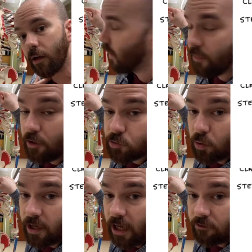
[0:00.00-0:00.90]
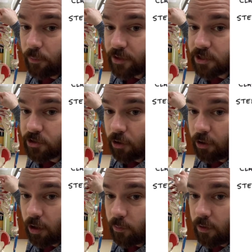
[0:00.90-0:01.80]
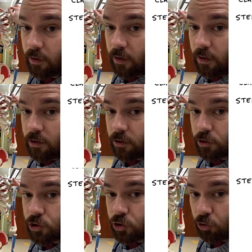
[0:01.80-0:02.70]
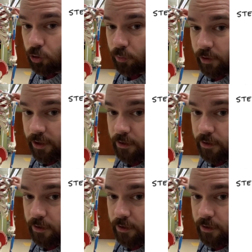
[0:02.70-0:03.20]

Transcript: And those will connect from the sternum to your shoulder blades,